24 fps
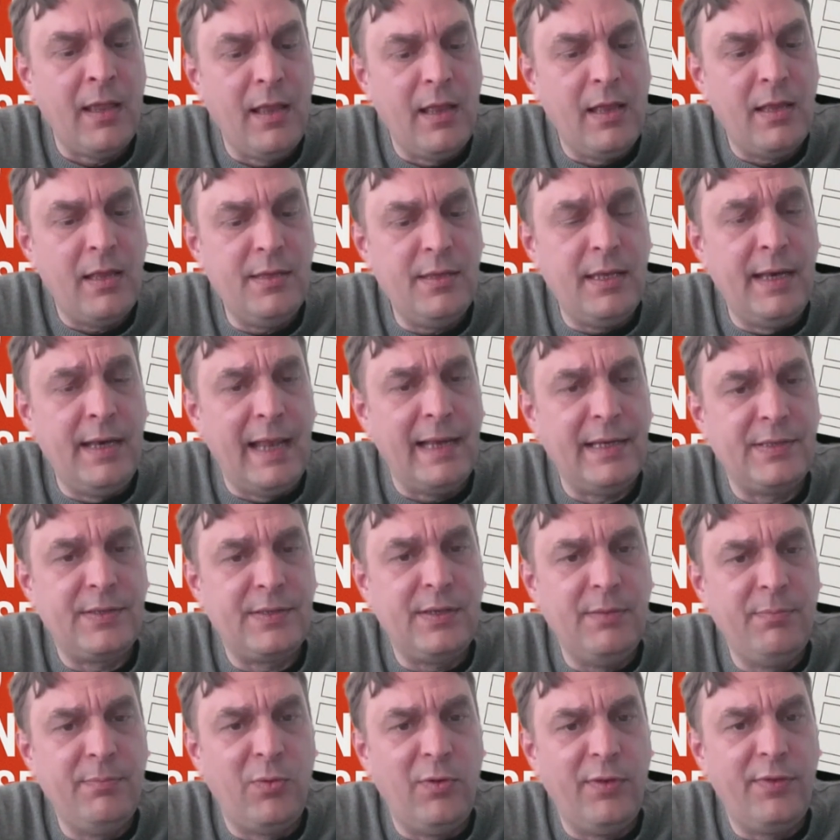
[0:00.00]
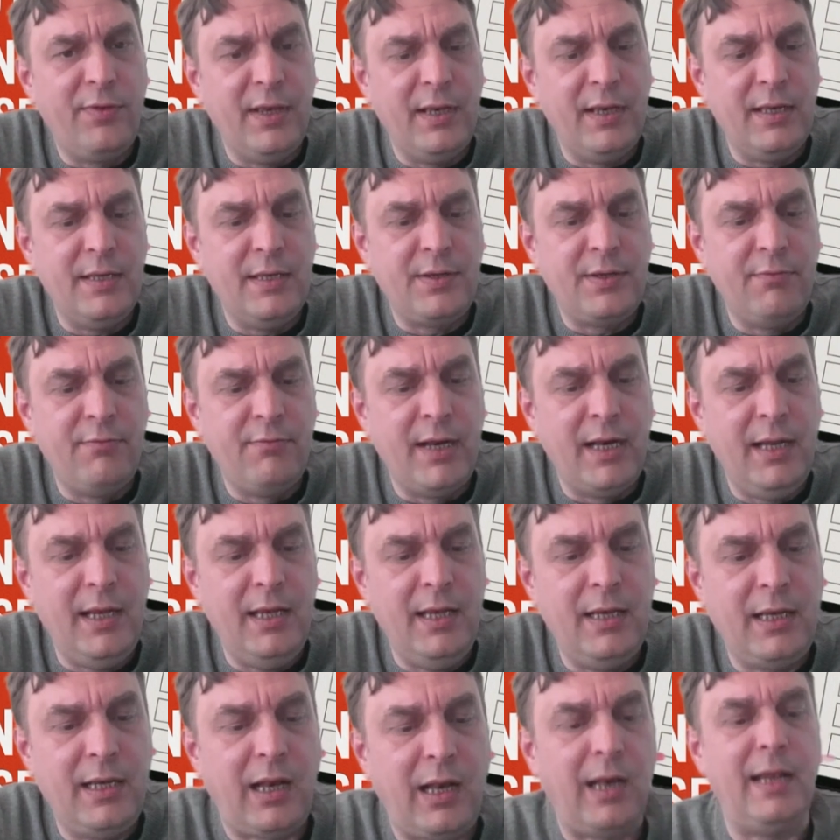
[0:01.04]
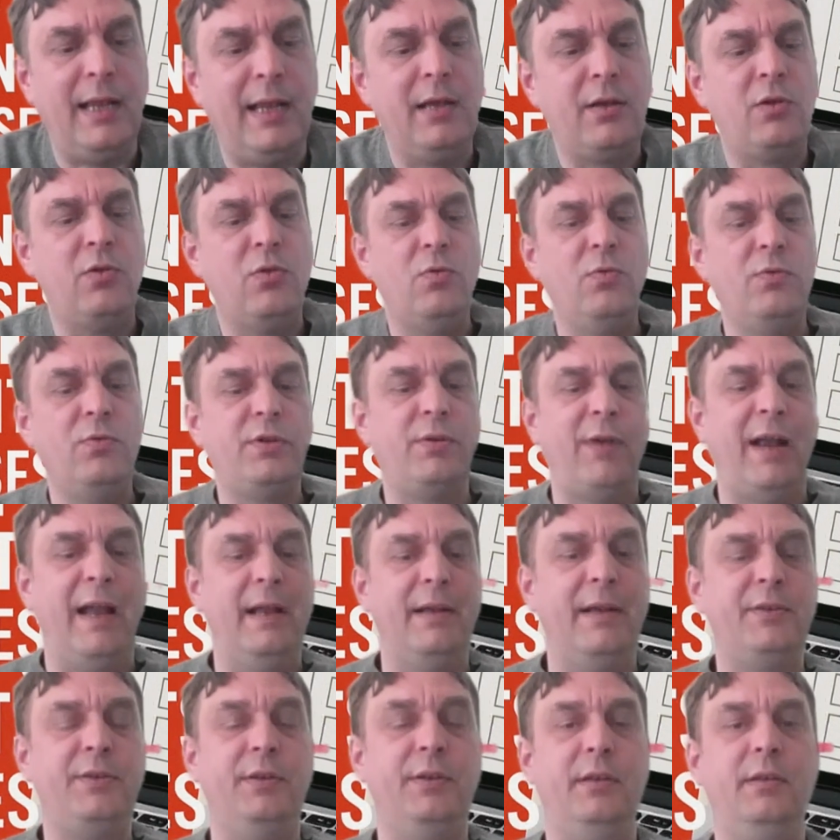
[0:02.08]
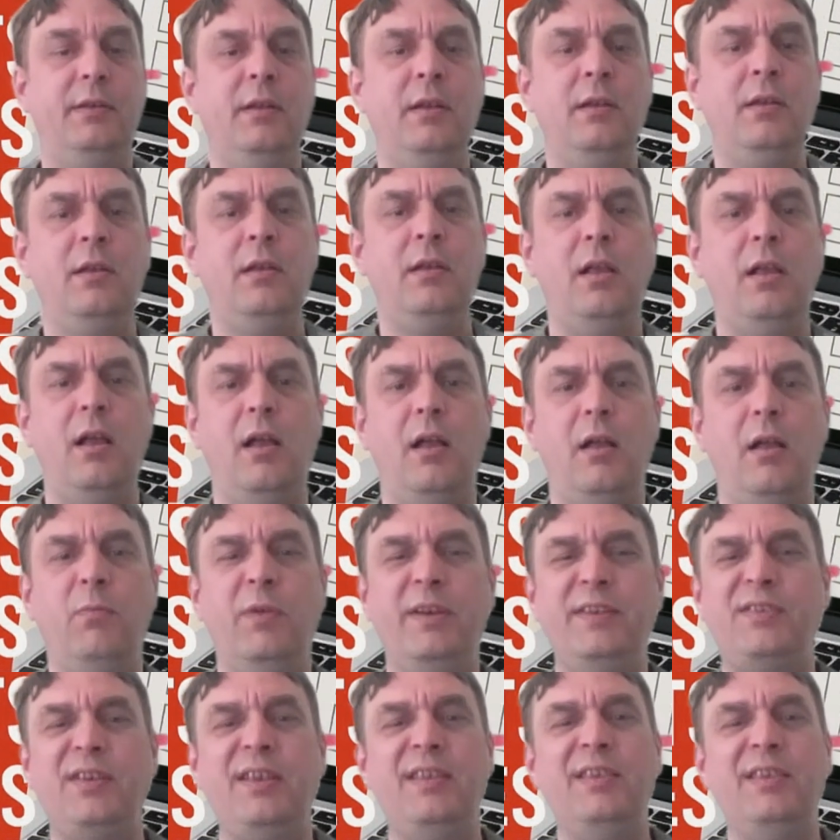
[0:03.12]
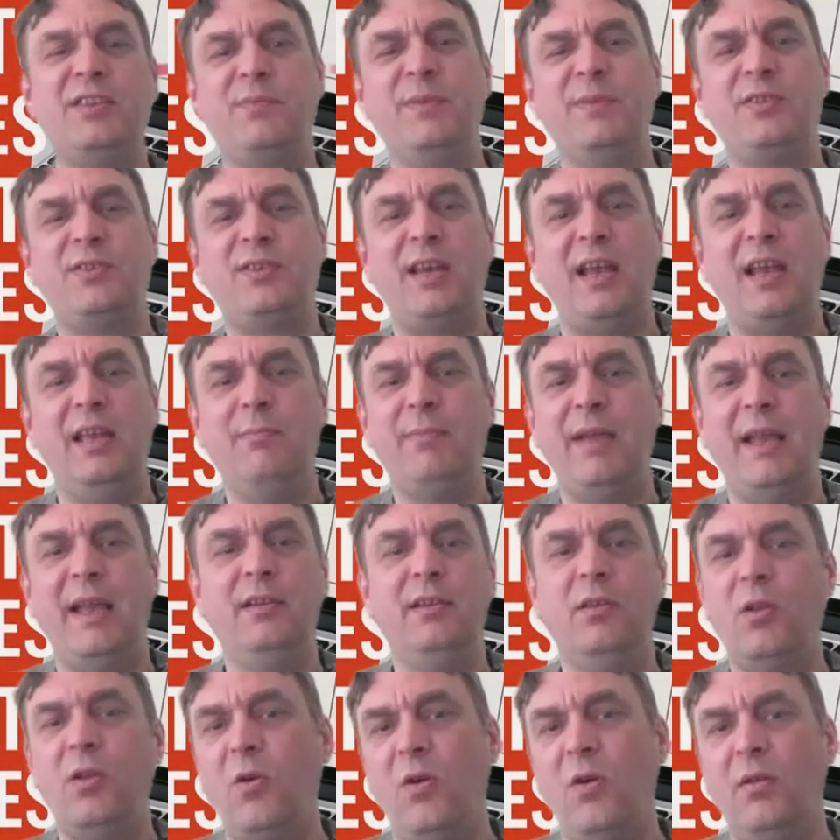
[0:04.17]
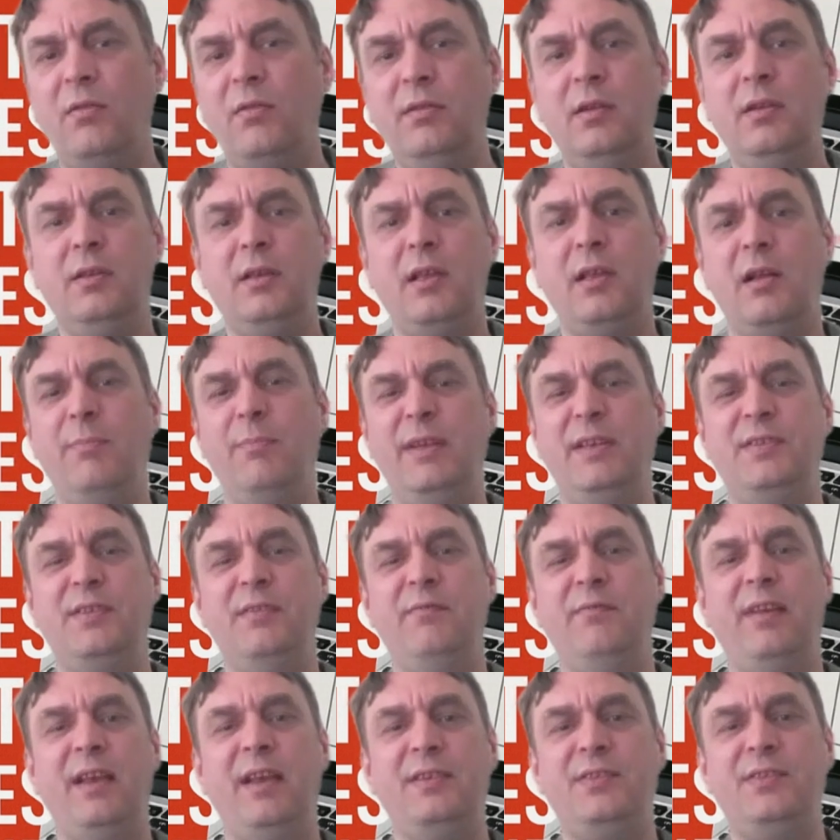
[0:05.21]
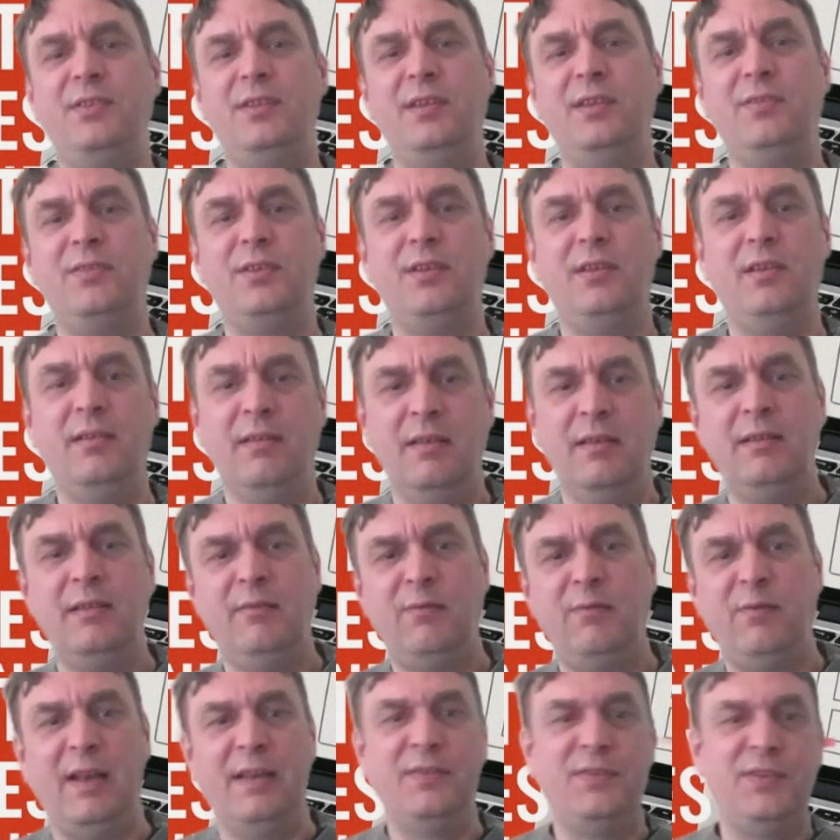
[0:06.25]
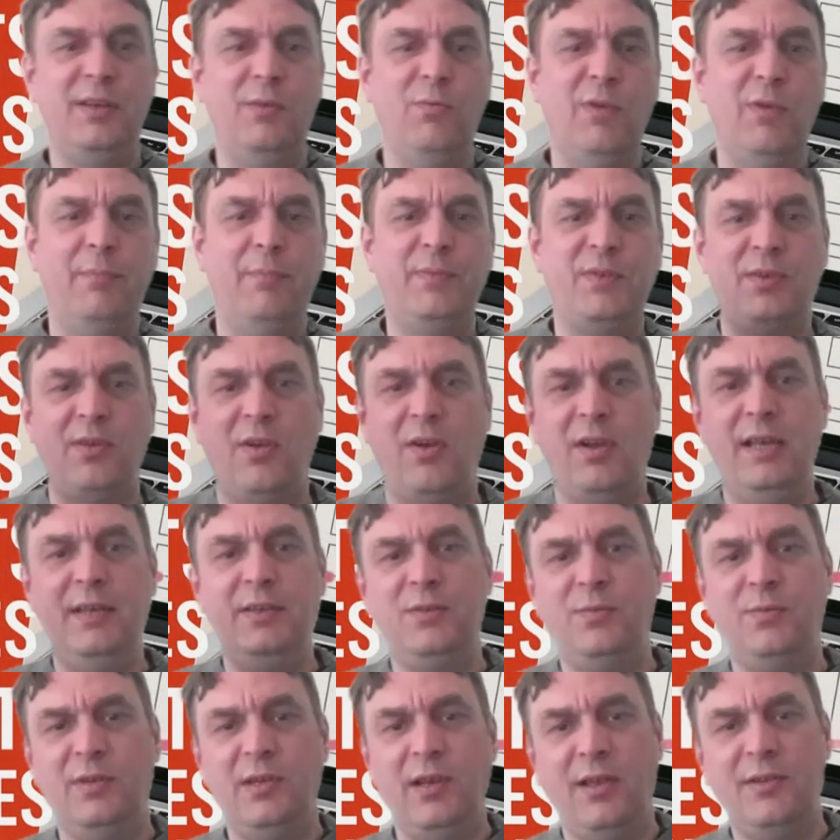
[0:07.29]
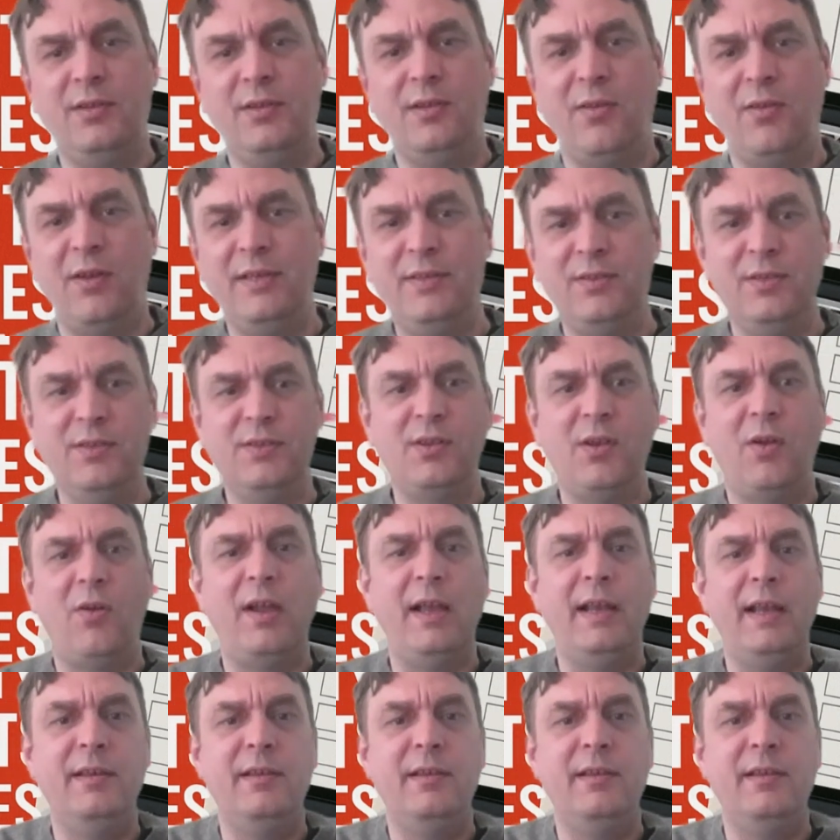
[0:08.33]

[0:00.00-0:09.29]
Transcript: The next important thing is a really clear call to action. We see this mistake made a lot. Companies invest into fancy websites with loads of nice design